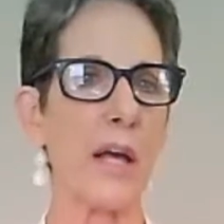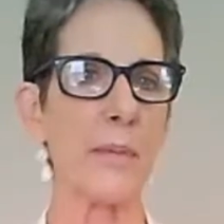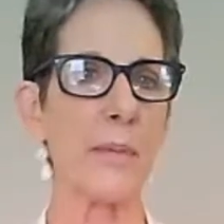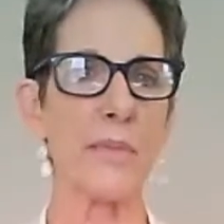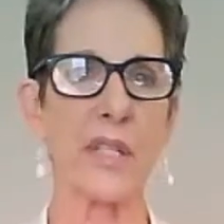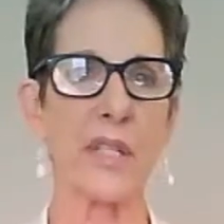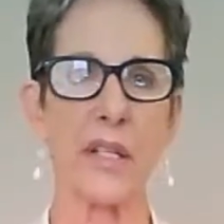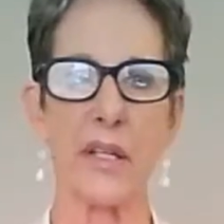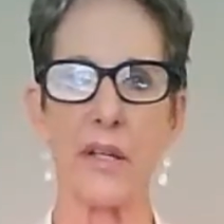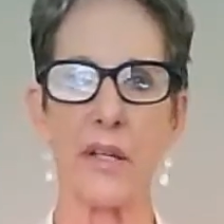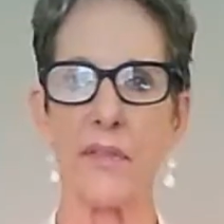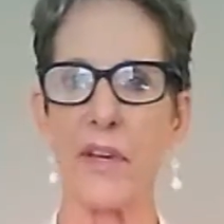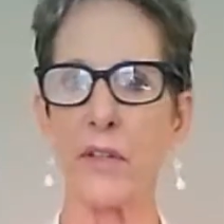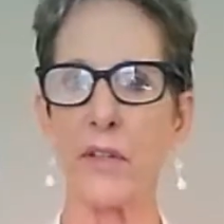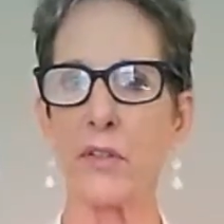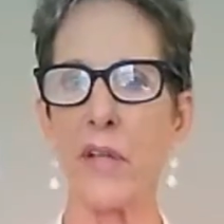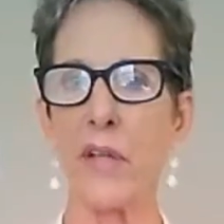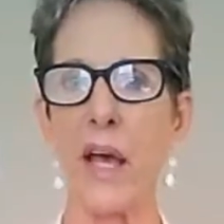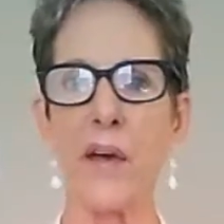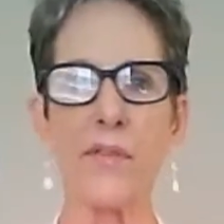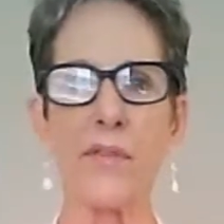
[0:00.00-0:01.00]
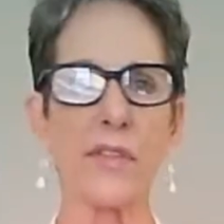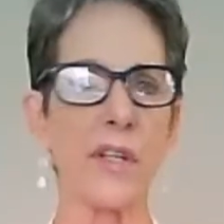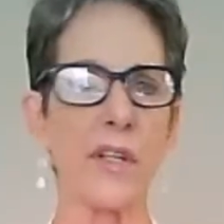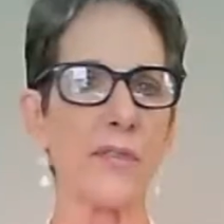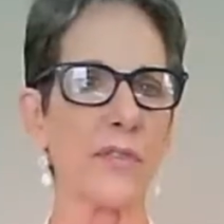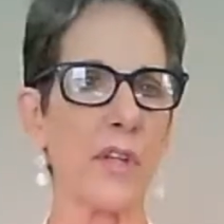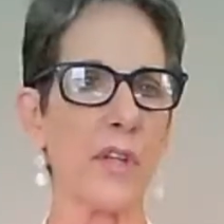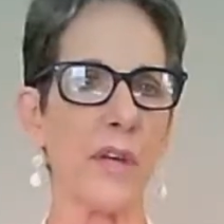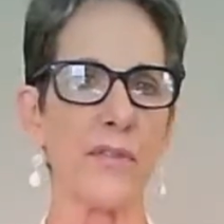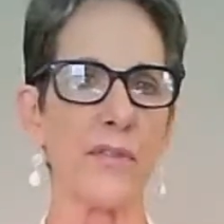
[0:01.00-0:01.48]
to give. I don't have
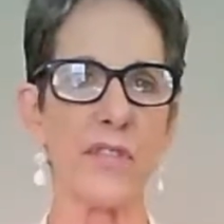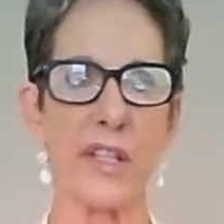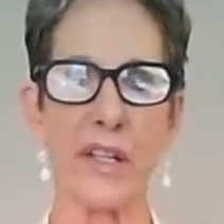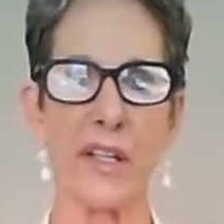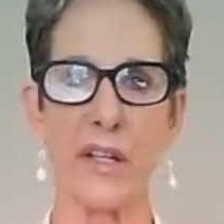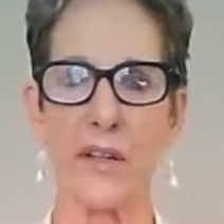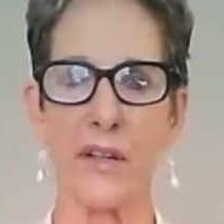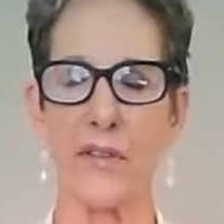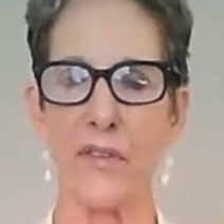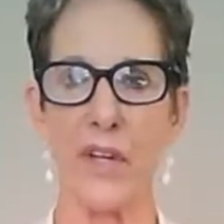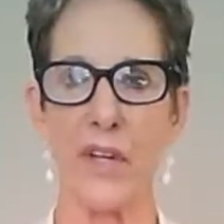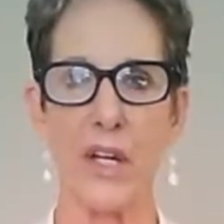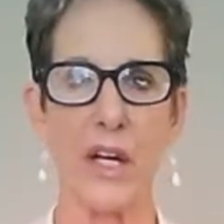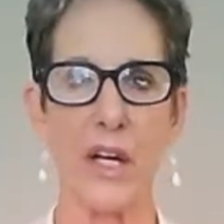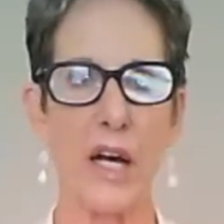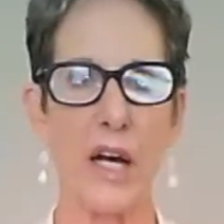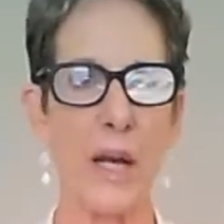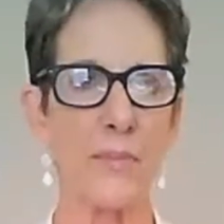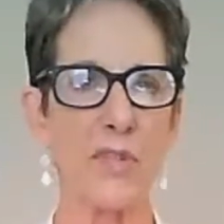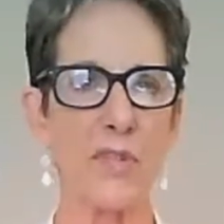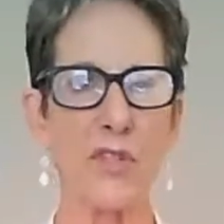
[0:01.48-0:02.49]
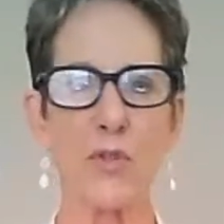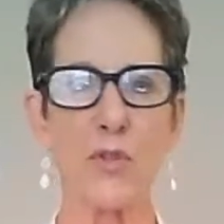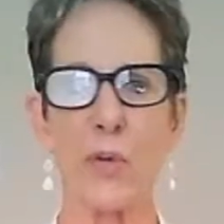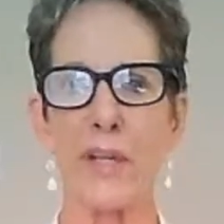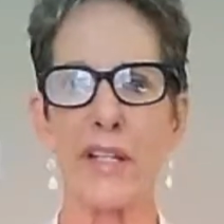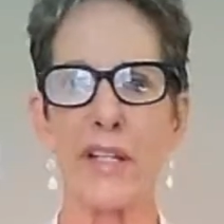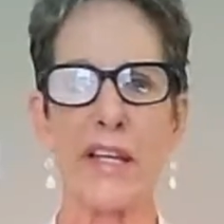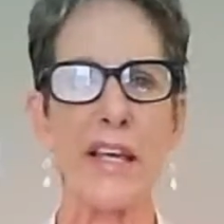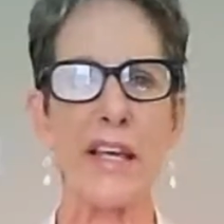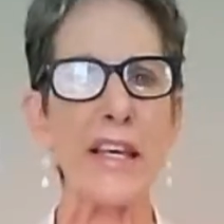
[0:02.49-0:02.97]
enough love to give. I'm just trying
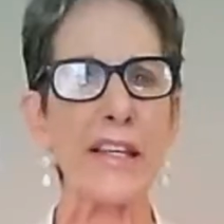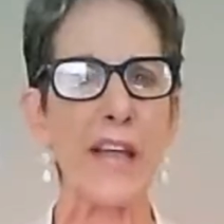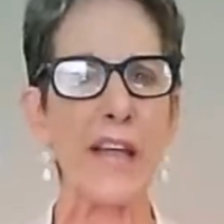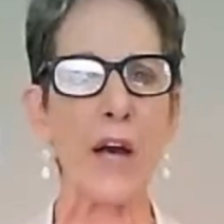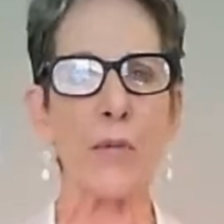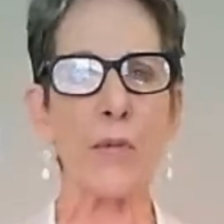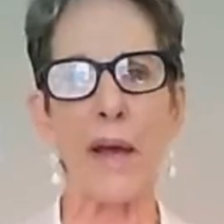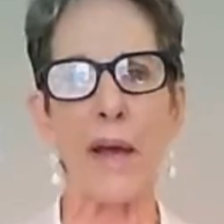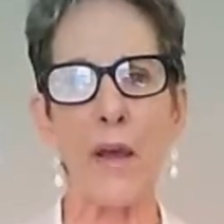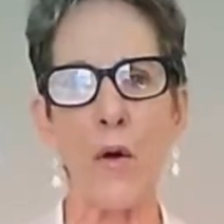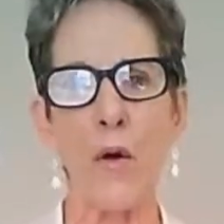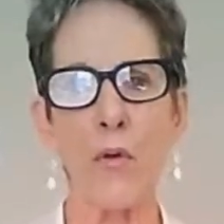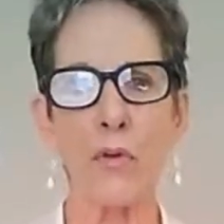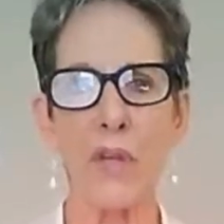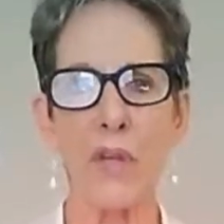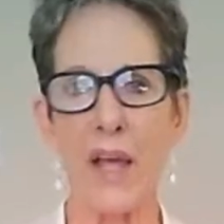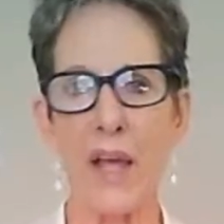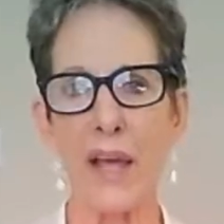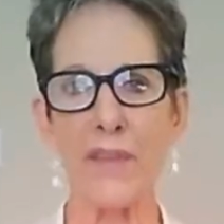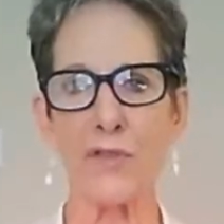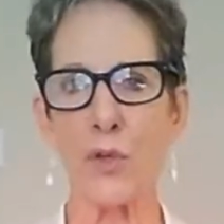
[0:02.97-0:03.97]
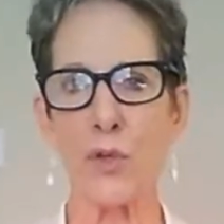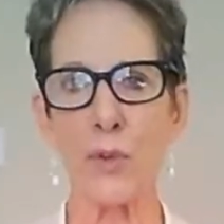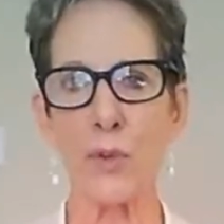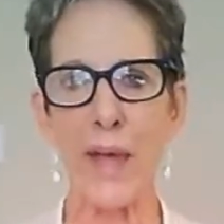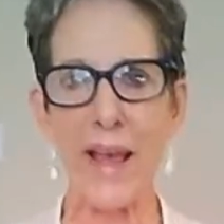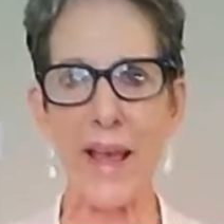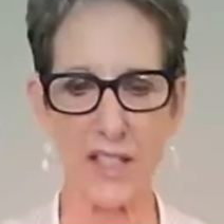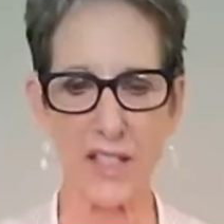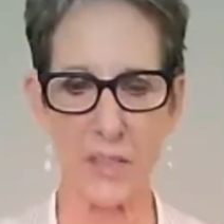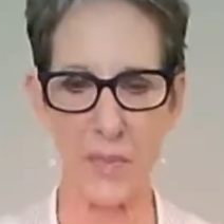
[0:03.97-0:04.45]
to eke out my own life. Don't
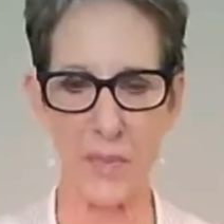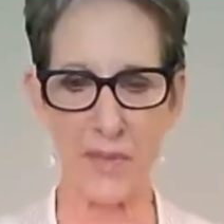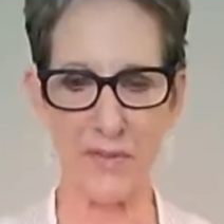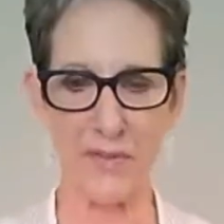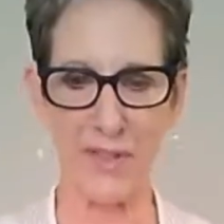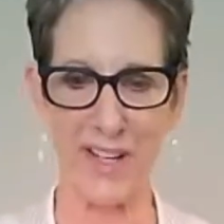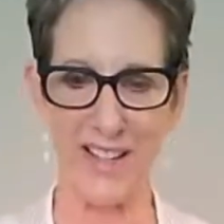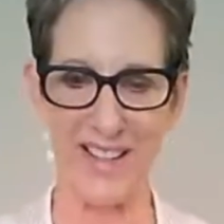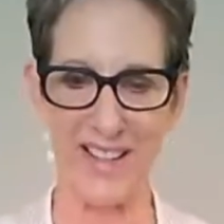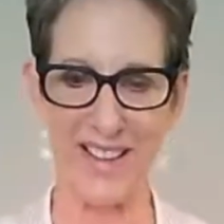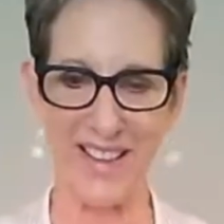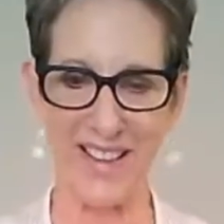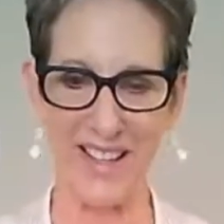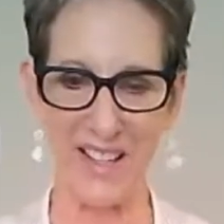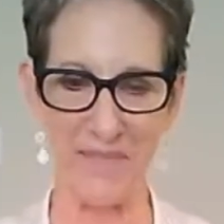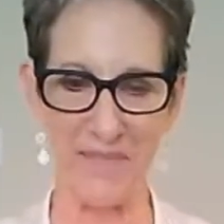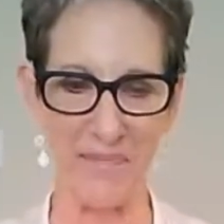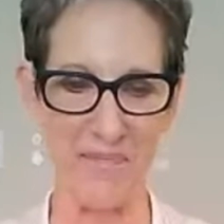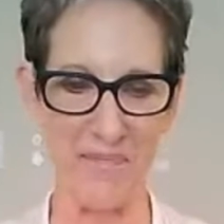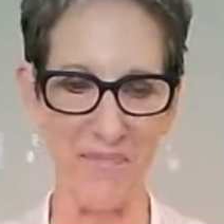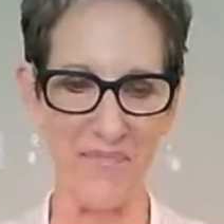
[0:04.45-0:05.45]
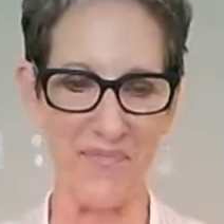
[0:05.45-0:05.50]
ask me for anything.